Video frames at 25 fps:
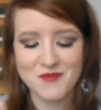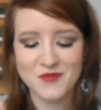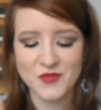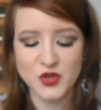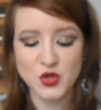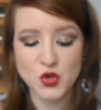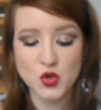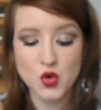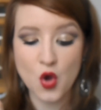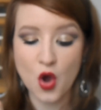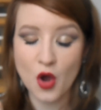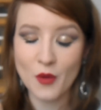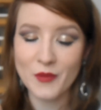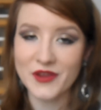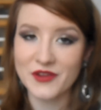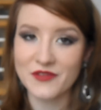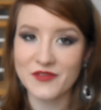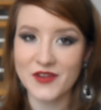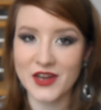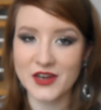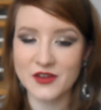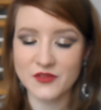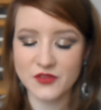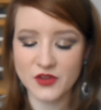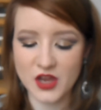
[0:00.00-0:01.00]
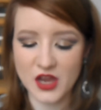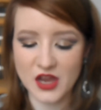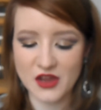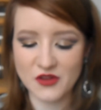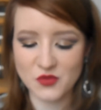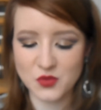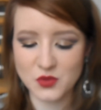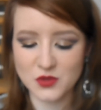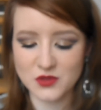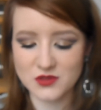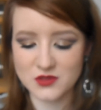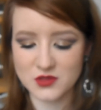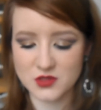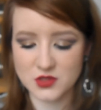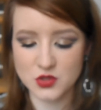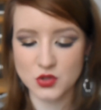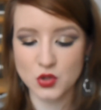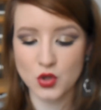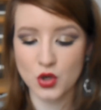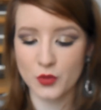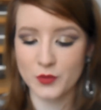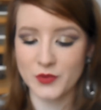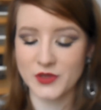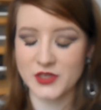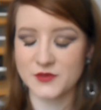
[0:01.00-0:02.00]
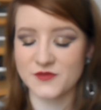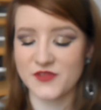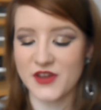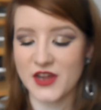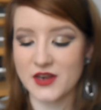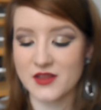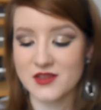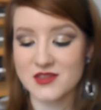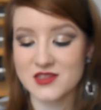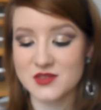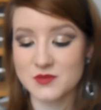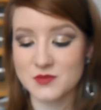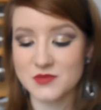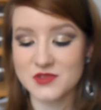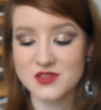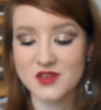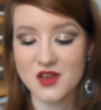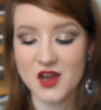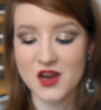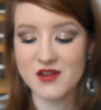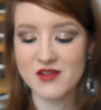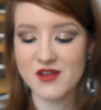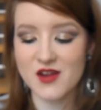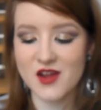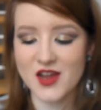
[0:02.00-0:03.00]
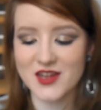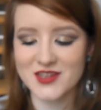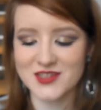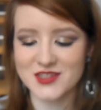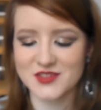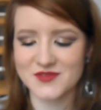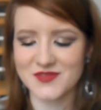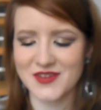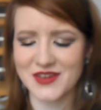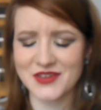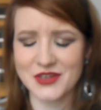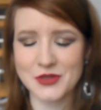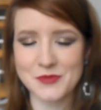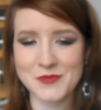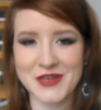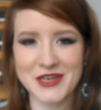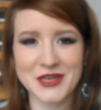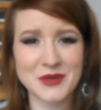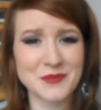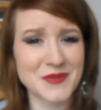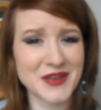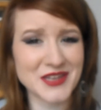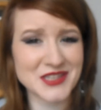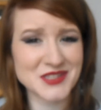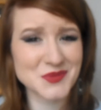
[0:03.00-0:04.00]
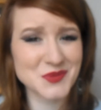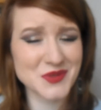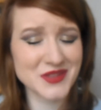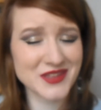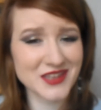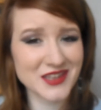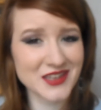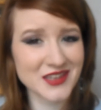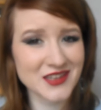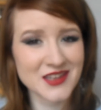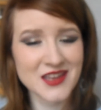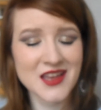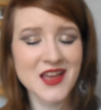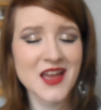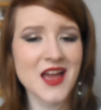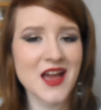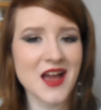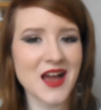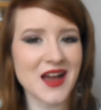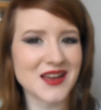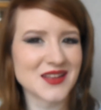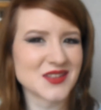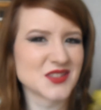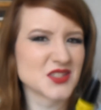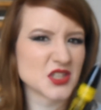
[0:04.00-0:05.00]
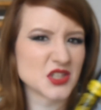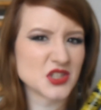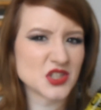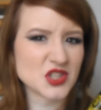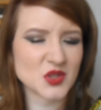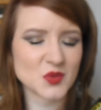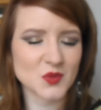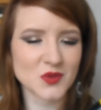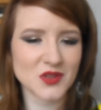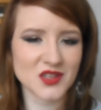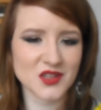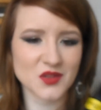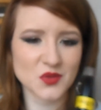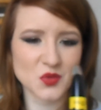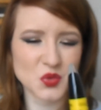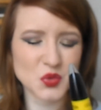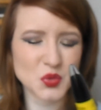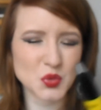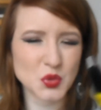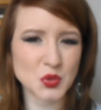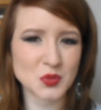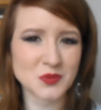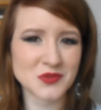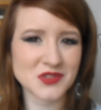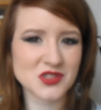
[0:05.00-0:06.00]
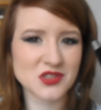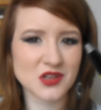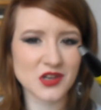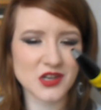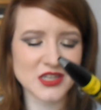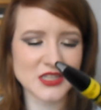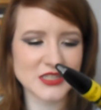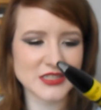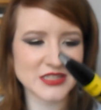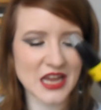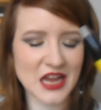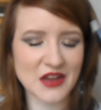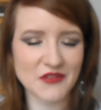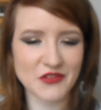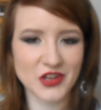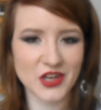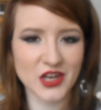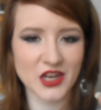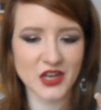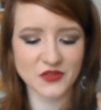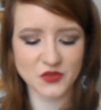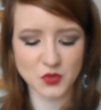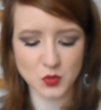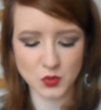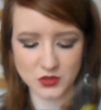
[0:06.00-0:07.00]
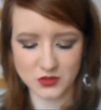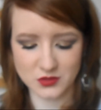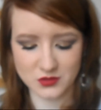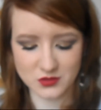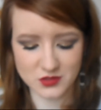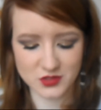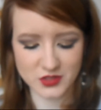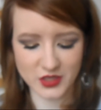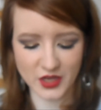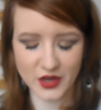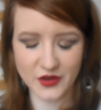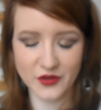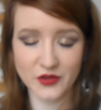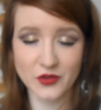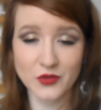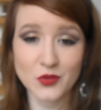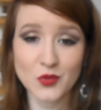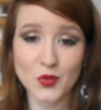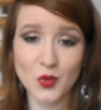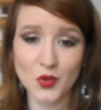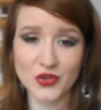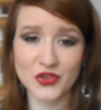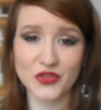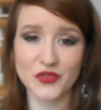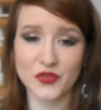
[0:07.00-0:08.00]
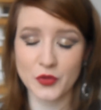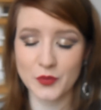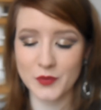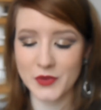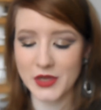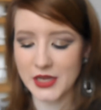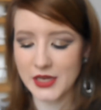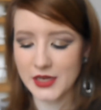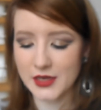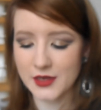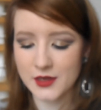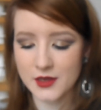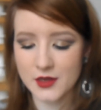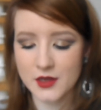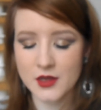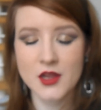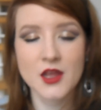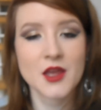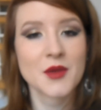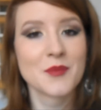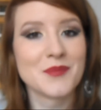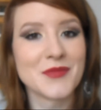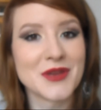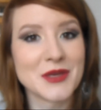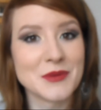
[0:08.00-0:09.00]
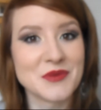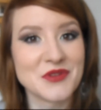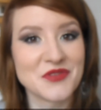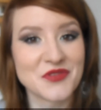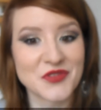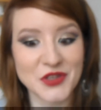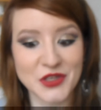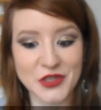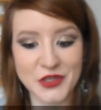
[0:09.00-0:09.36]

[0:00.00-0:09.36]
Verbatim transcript: Not a big fan of curved ones, not a big fan of this mascara. I just found I made a mess with it, as I do with all mascaras that have a curved one, so not for me, maybe for